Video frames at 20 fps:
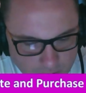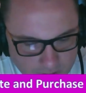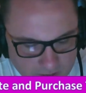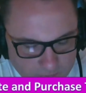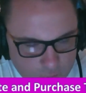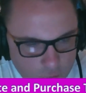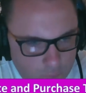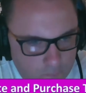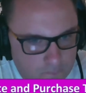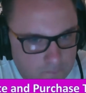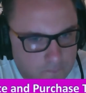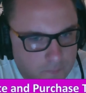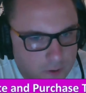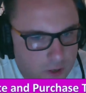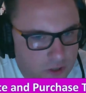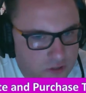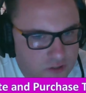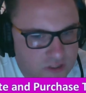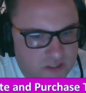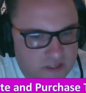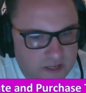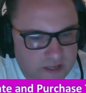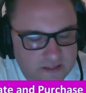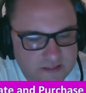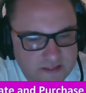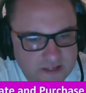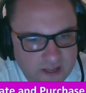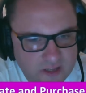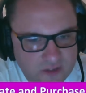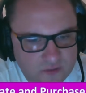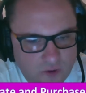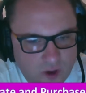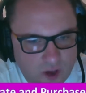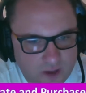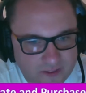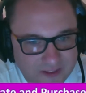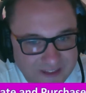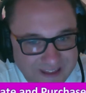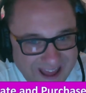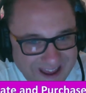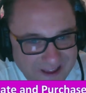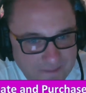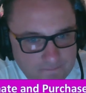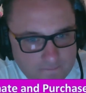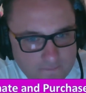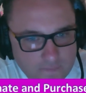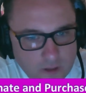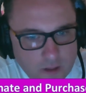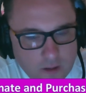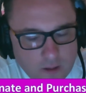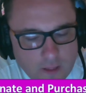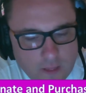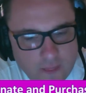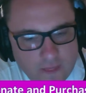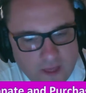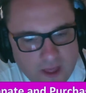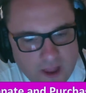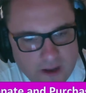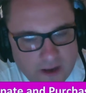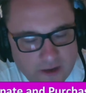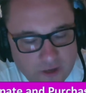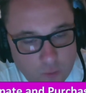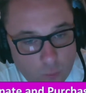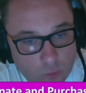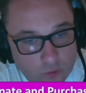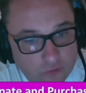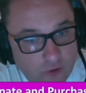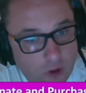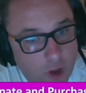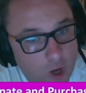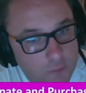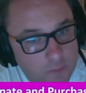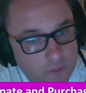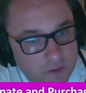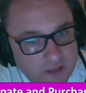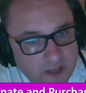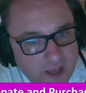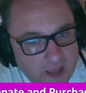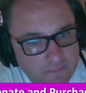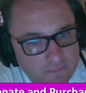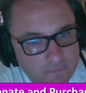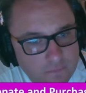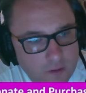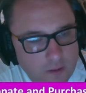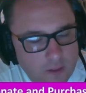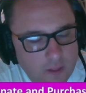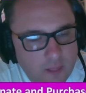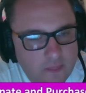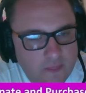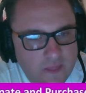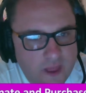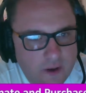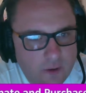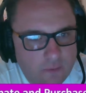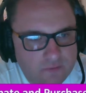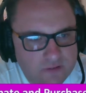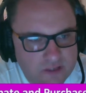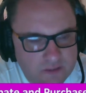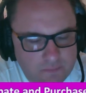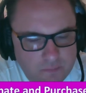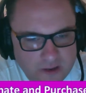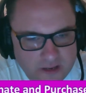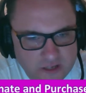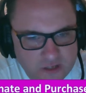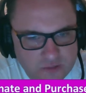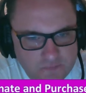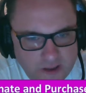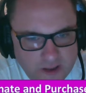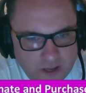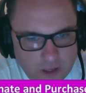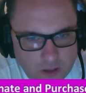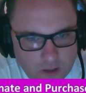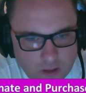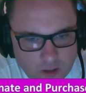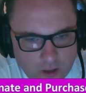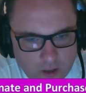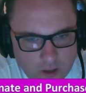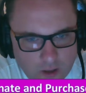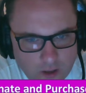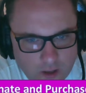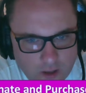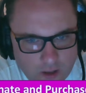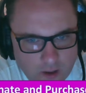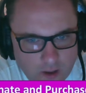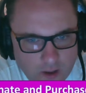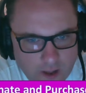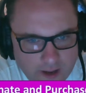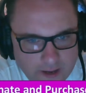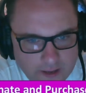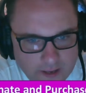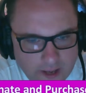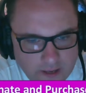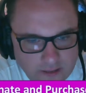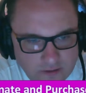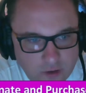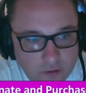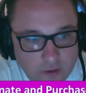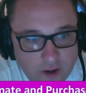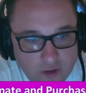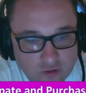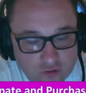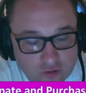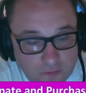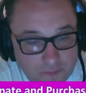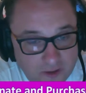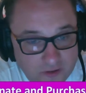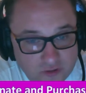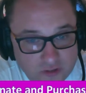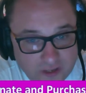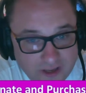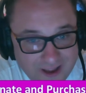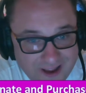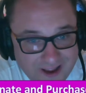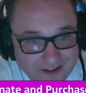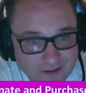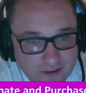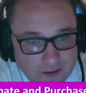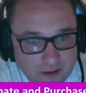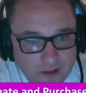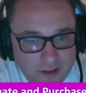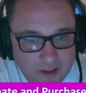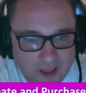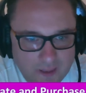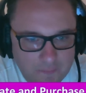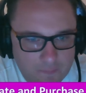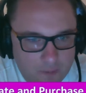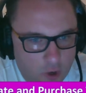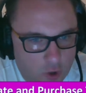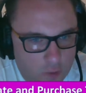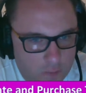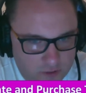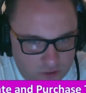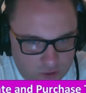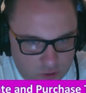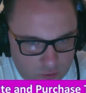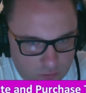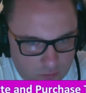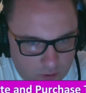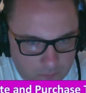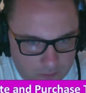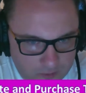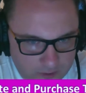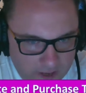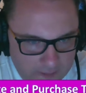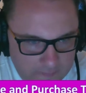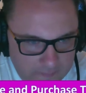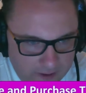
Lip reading: If you're purchasing tickets via the game, and you want to open game, then obviously please make a donation the best you can, and by all means use our open gaming